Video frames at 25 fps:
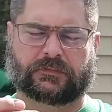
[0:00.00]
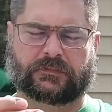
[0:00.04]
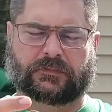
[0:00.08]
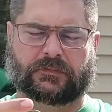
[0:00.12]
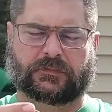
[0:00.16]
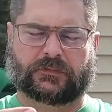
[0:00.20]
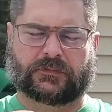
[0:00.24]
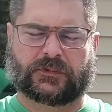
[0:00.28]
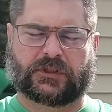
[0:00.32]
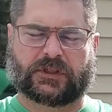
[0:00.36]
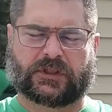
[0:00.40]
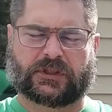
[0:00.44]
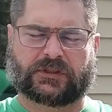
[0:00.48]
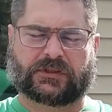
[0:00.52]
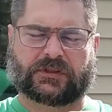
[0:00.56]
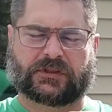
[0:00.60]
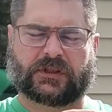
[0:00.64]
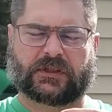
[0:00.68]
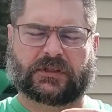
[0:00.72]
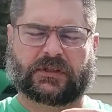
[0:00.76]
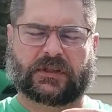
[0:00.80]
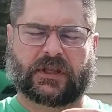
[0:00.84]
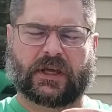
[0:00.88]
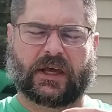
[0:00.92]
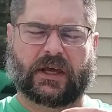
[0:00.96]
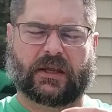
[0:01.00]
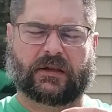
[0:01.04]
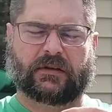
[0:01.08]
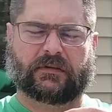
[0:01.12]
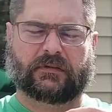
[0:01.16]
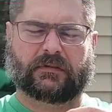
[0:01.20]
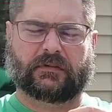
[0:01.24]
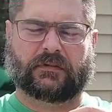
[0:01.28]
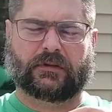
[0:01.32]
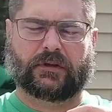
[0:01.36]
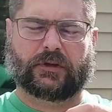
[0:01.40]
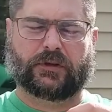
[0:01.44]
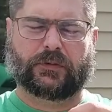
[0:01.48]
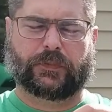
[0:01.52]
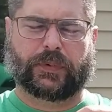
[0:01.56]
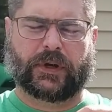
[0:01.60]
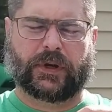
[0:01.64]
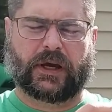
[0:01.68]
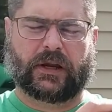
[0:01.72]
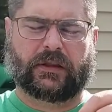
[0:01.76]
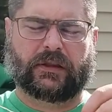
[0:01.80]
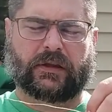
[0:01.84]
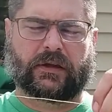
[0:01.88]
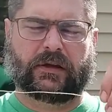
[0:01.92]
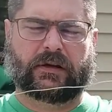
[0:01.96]
just get that loop out
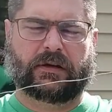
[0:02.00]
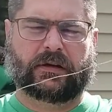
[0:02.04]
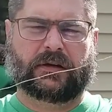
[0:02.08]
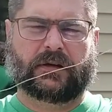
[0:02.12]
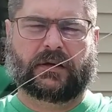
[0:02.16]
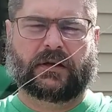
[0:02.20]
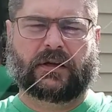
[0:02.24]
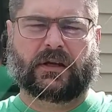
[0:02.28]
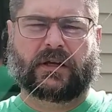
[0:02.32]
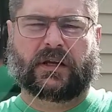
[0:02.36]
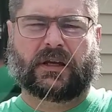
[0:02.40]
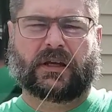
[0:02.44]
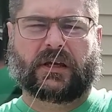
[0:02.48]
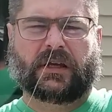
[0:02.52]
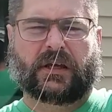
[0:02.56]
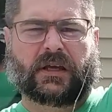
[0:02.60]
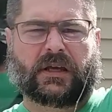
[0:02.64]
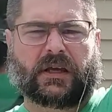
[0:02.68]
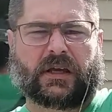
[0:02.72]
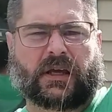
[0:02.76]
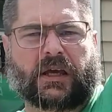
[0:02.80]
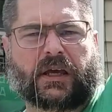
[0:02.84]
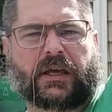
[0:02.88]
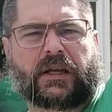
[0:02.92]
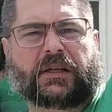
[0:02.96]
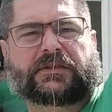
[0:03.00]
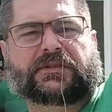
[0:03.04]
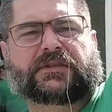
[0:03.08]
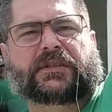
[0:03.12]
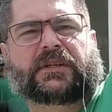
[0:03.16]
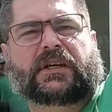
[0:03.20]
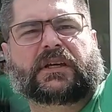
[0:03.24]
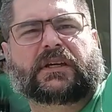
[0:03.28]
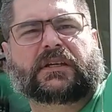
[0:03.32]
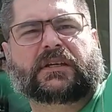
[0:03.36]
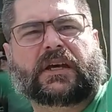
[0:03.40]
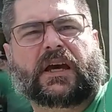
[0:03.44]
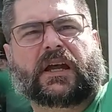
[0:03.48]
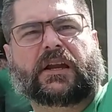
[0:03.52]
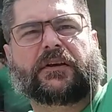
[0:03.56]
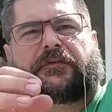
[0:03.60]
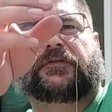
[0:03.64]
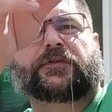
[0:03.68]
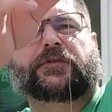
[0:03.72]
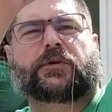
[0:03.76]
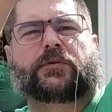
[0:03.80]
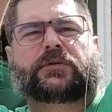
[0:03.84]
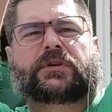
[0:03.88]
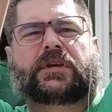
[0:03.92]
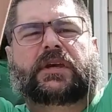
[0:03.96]
of there. And it's got a
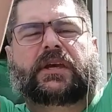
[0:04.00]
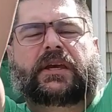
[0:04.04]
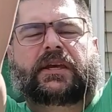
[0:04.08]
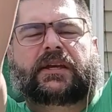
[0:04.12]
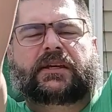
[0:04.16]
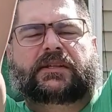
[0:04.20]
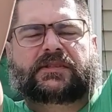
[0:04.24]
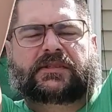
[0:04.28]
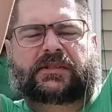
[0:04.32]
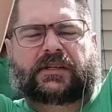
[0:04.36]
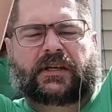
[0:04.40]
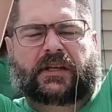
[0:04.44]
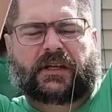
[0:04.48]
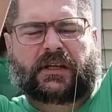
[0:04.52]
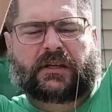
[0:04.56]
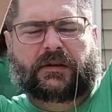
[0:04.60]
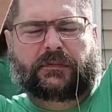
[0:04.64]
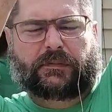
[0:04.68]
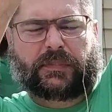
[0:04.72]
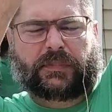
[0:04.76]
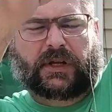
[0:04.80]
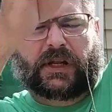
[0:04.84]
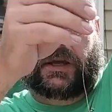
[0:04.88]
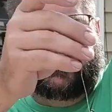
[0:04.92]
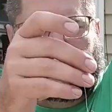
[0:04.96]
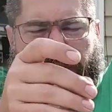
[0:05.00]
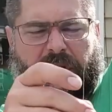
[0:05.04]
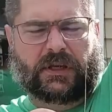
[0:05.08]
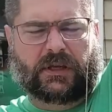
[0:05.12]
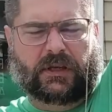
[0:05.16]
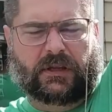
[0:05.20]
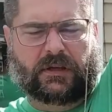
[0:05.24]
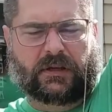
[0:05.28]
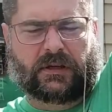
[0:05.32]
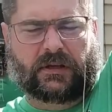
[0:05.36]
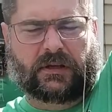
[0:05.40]
few kinks in it, but I mean,